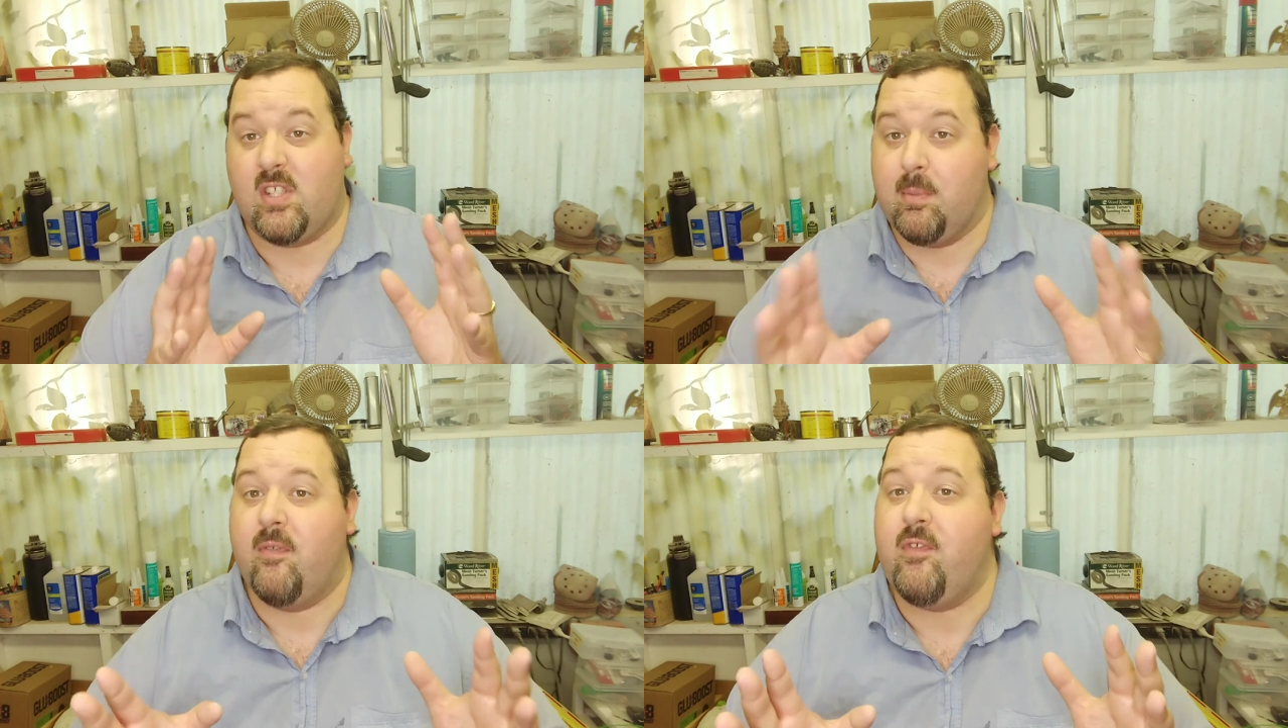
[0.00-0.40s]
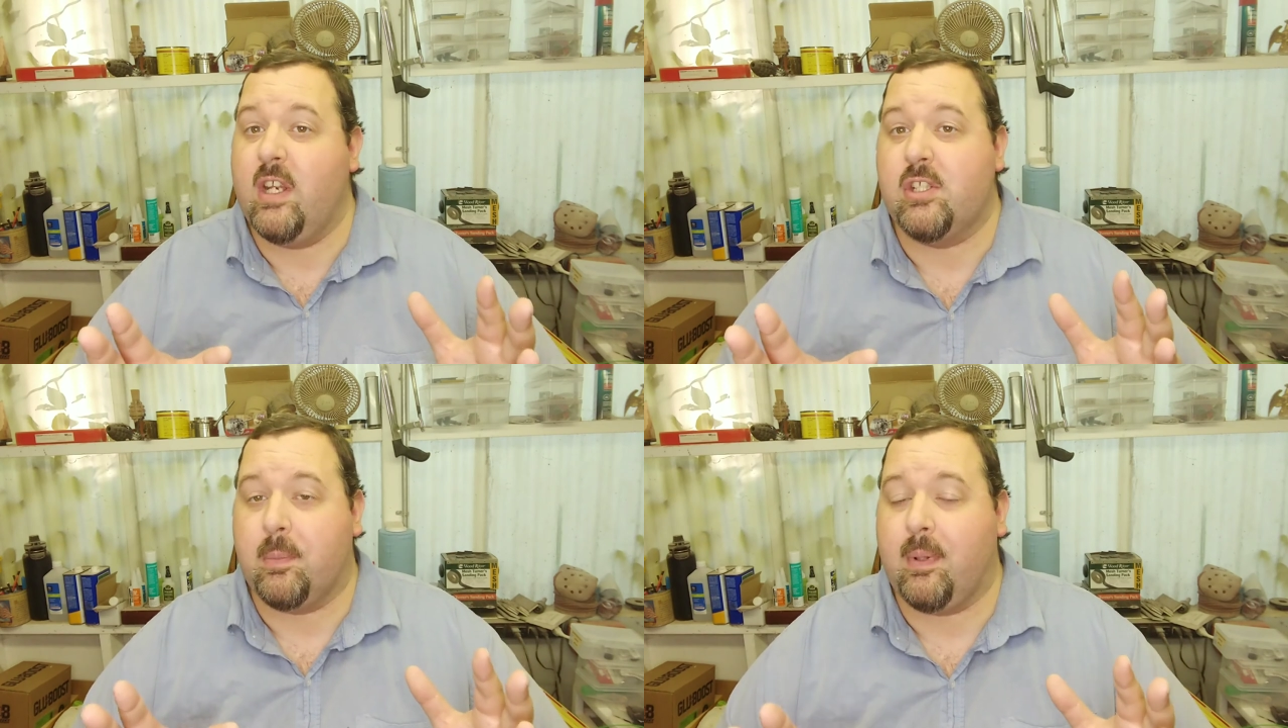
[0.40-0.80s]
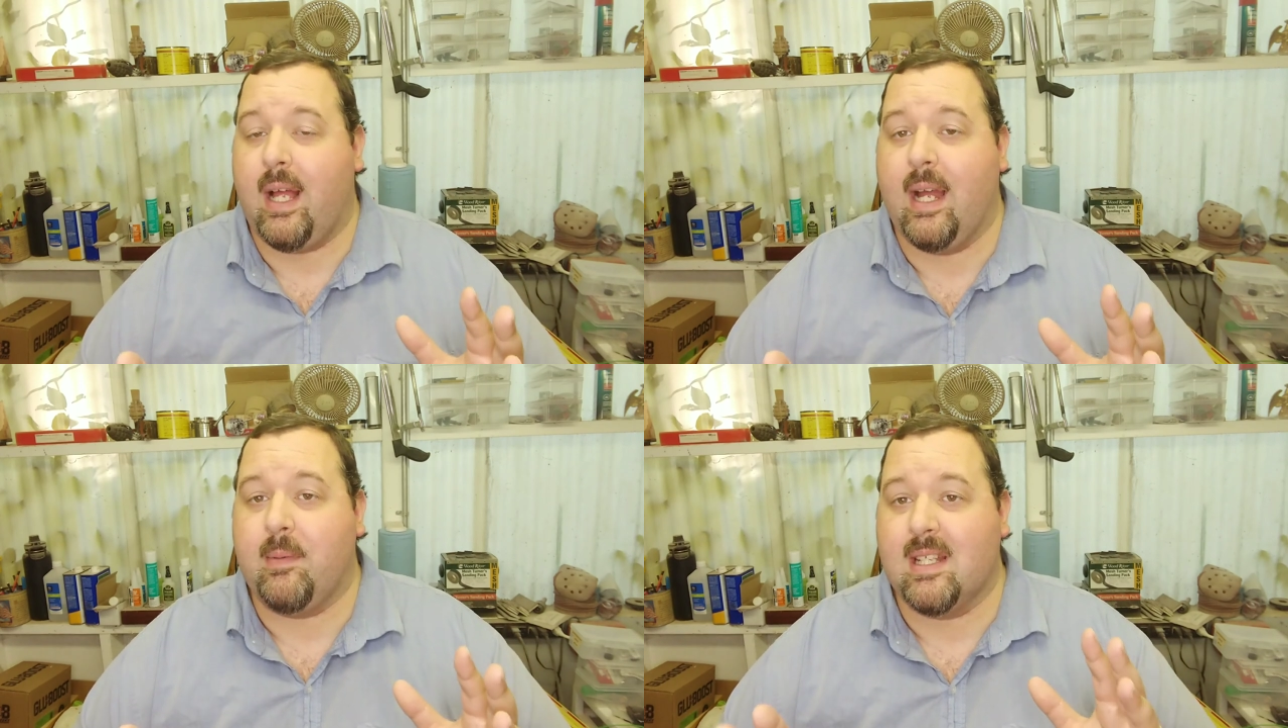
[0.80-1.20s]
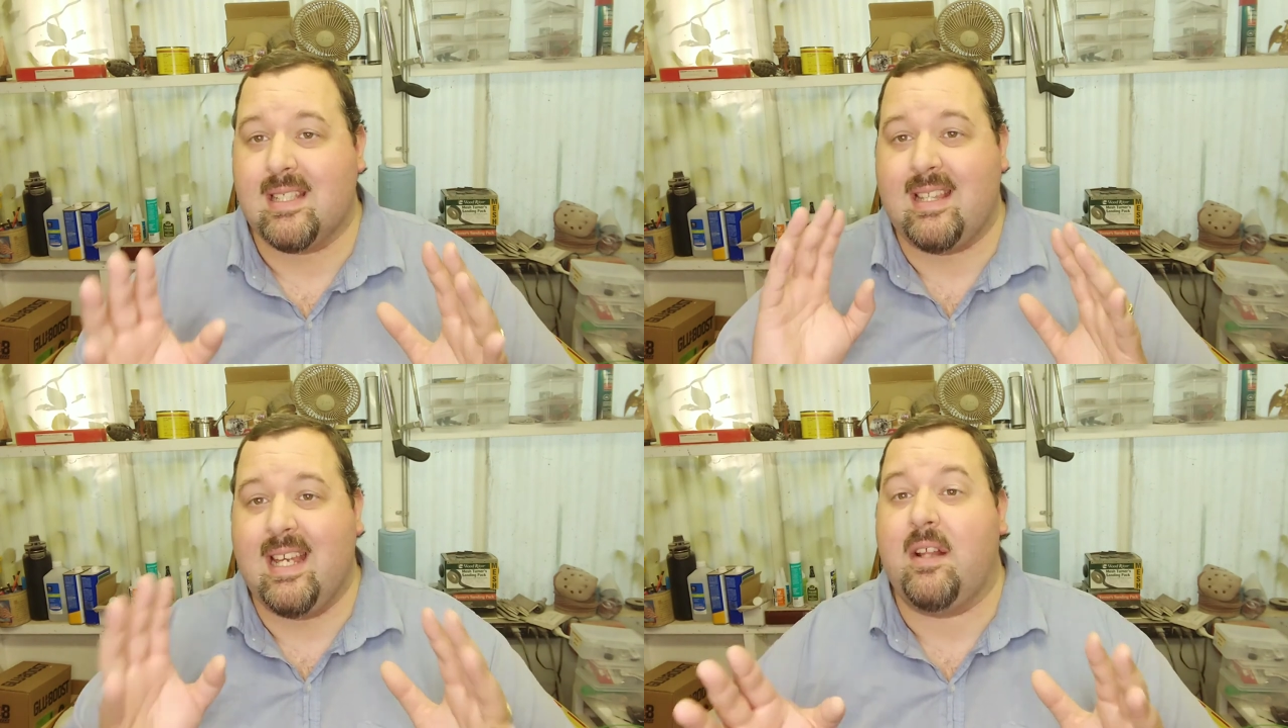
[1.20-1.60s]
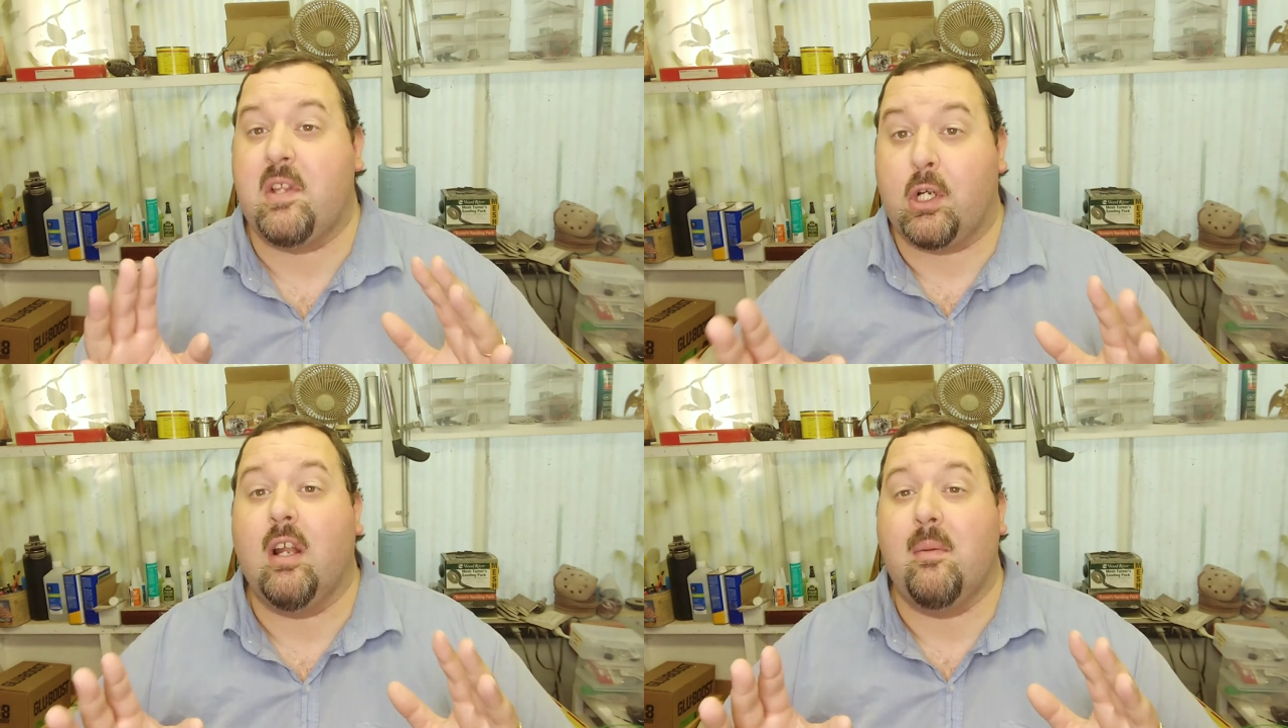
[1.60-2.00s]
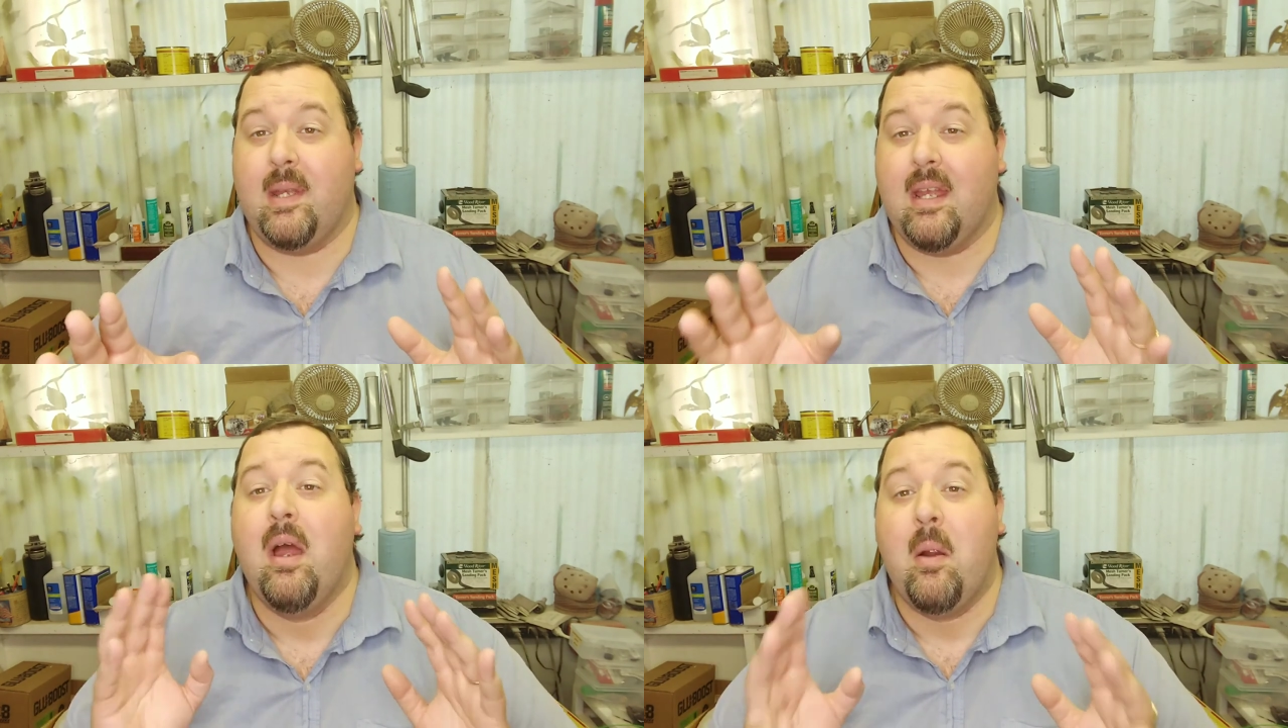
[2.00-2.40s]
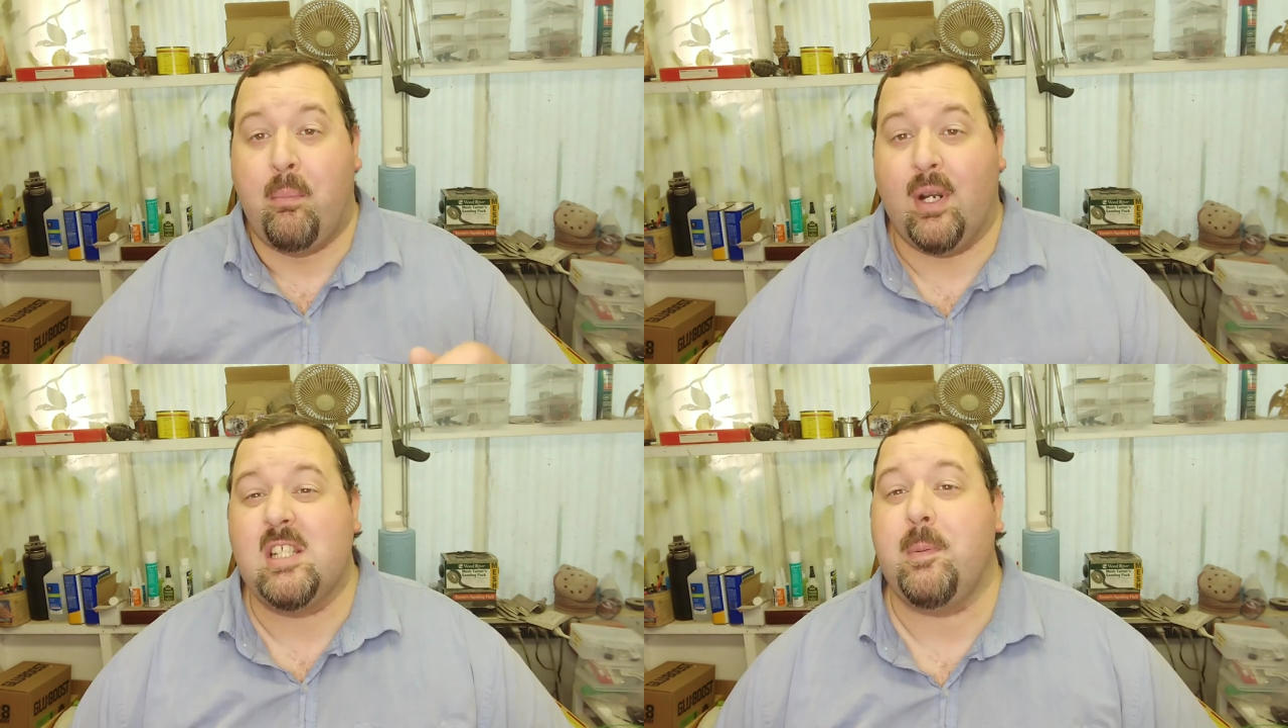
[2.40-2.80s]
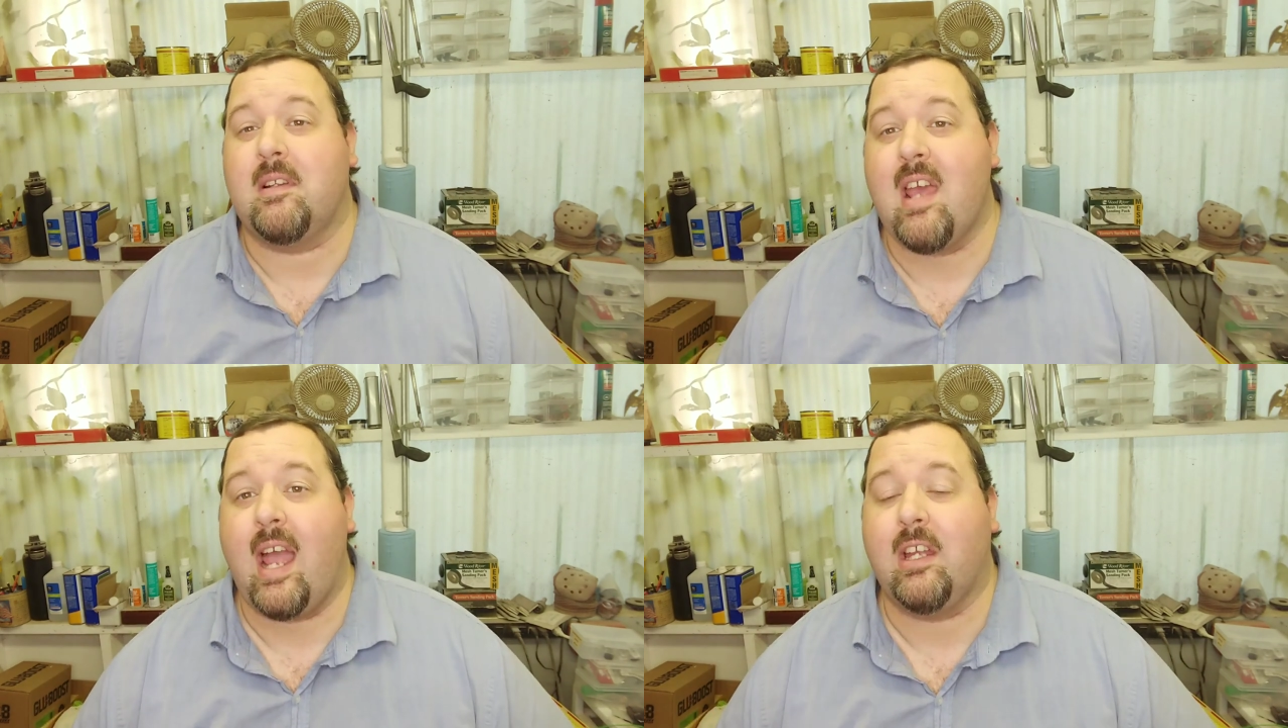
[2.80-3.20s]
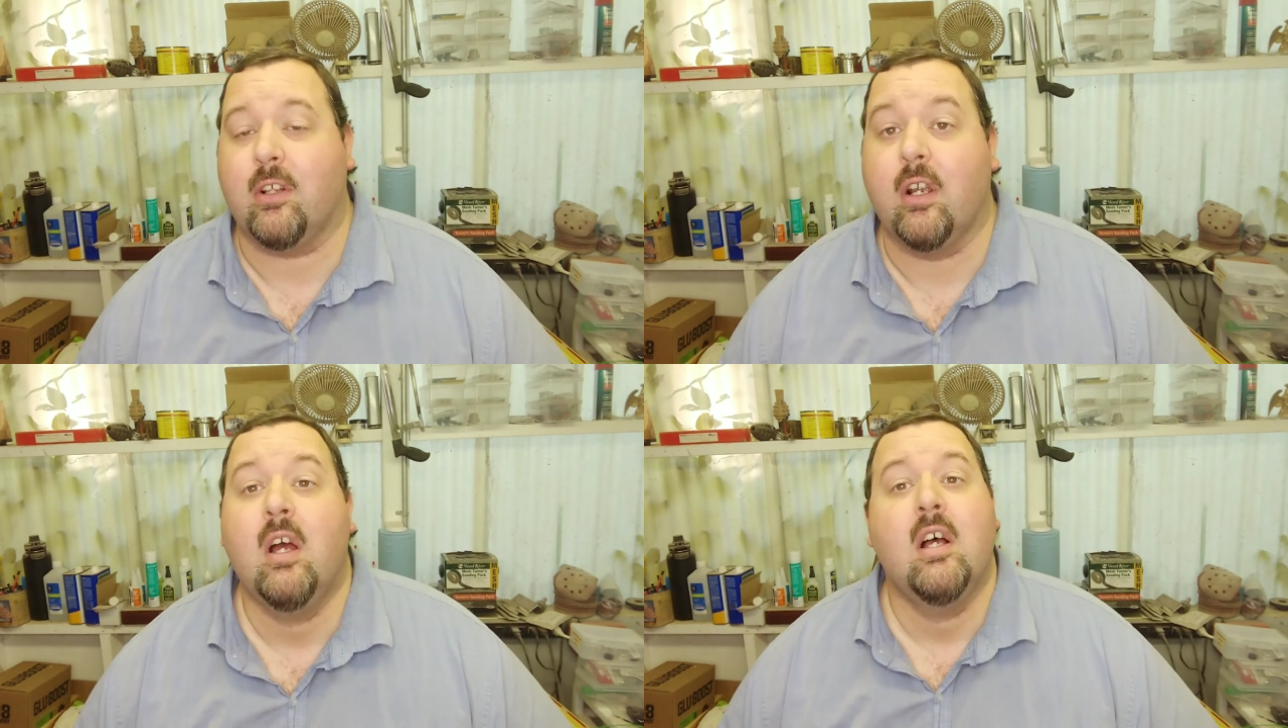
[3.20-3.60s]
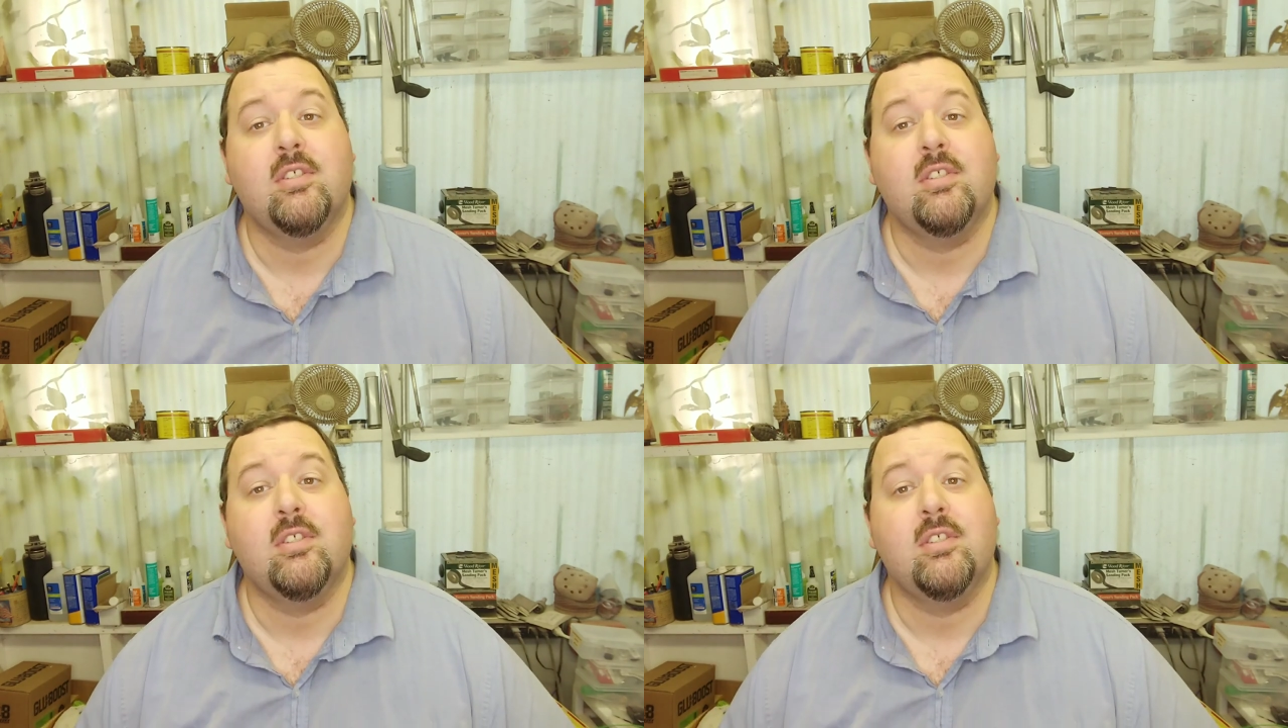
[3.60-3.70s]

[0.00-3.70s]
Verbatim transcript: some finish applied, because I think they're going to be pretty spectacular.